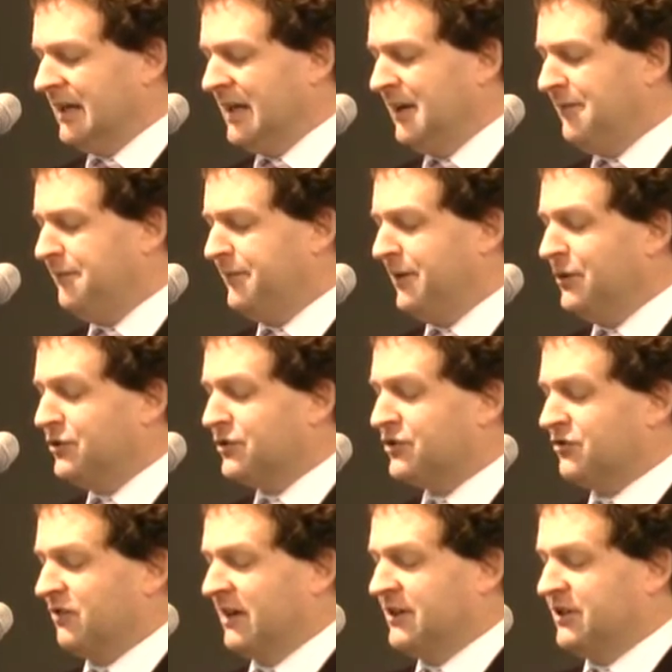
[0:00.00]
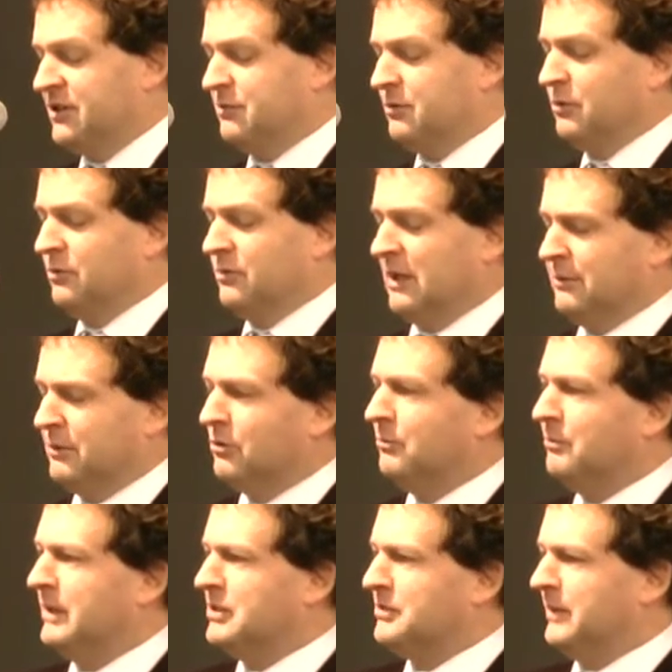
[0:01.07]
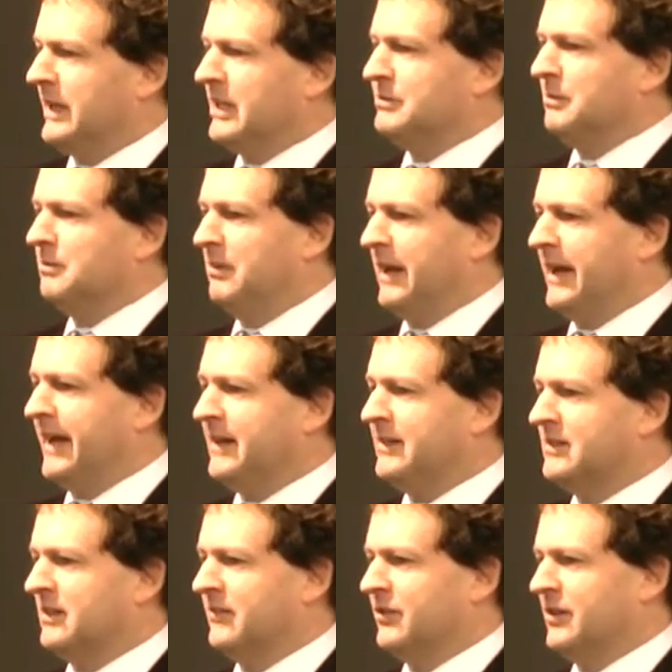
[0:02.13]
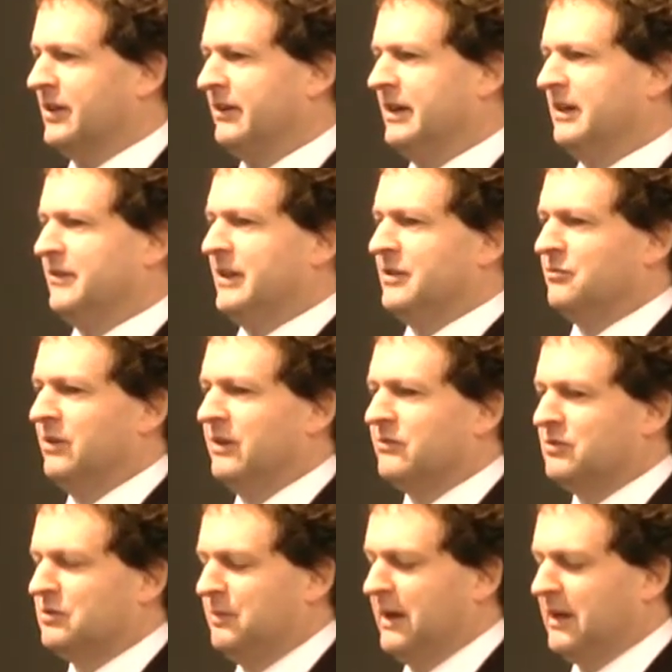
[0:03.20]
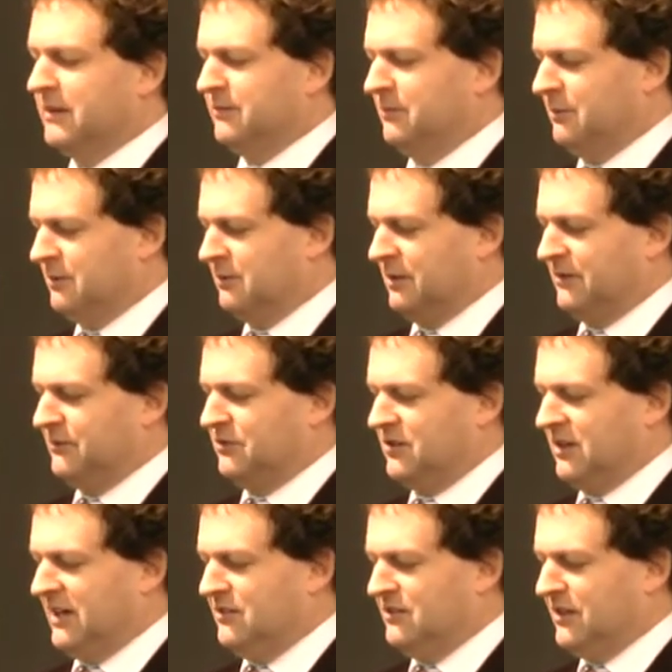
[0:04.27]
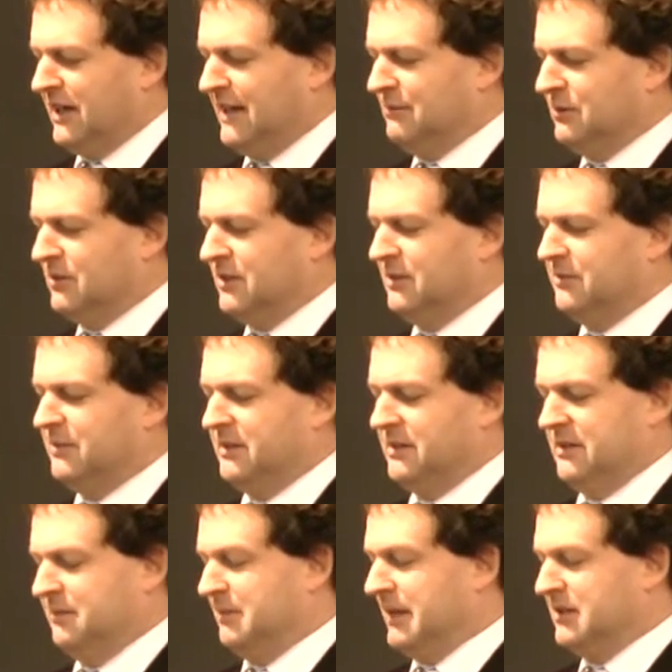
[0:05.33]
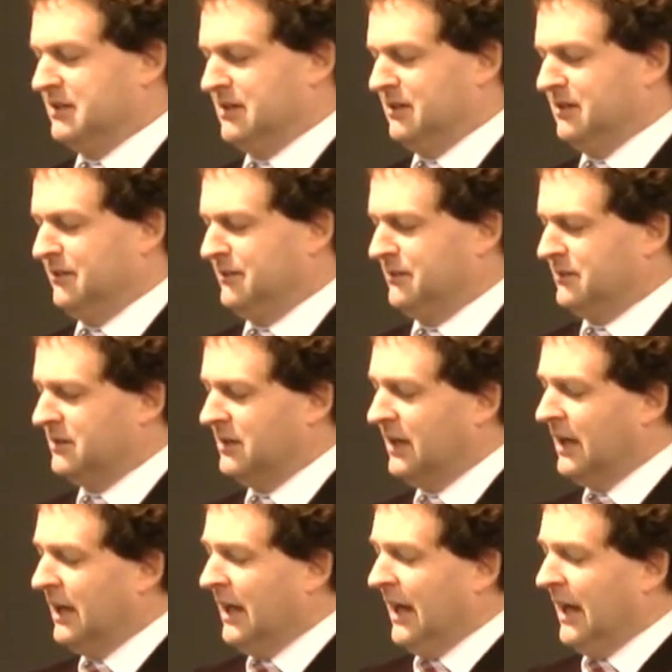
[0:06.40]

any future strategies are called pest management plans. I've got no idea if that's retrospective and whether we'll have to change the name or not, but it makes no difference.